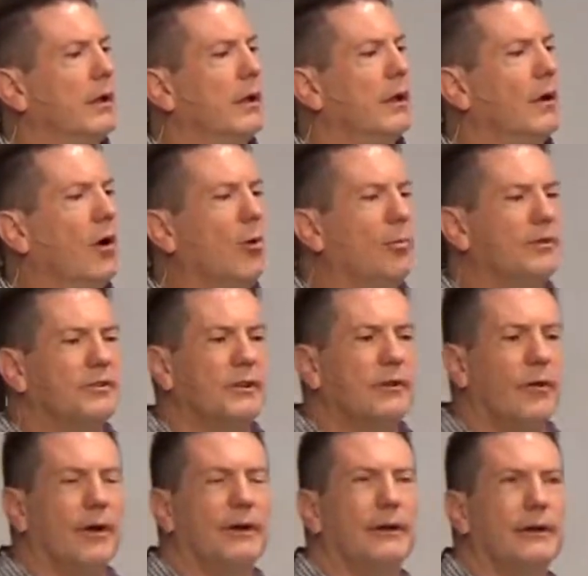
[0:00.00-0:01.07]
And Holman said,
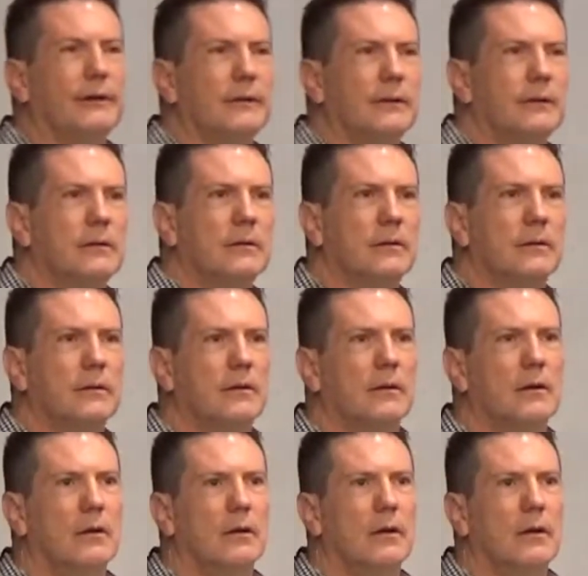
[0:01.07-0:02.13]
No, I didn't.
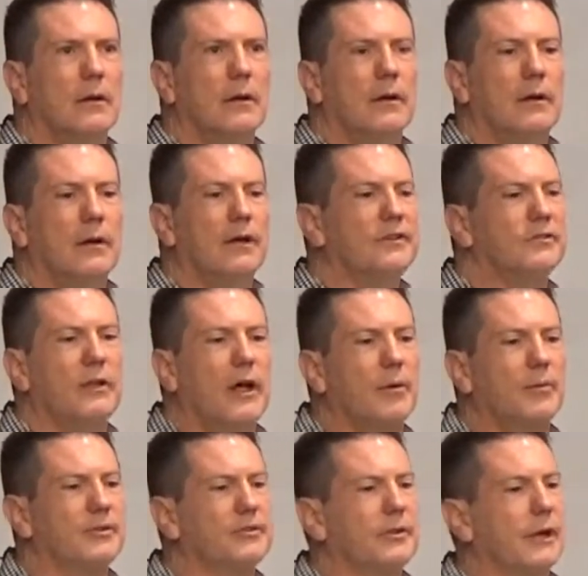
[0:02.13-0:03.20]
It's not a
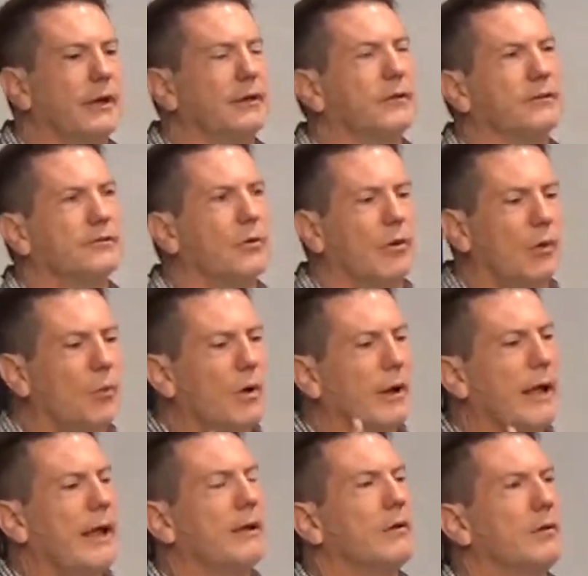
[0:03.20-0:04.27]
mistake. There's only one
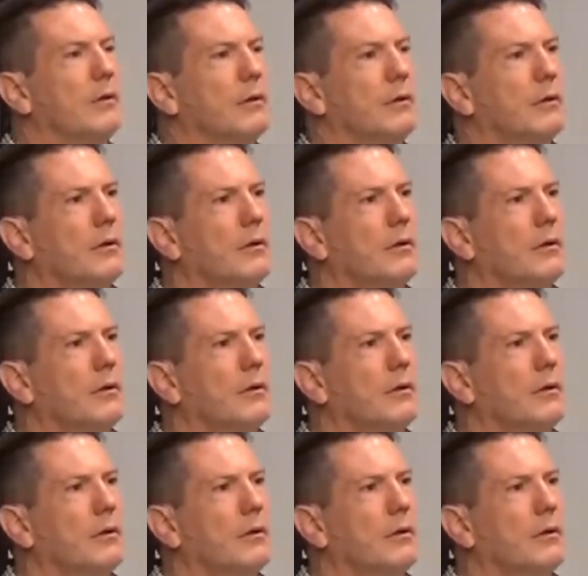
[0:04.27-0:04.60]
handle,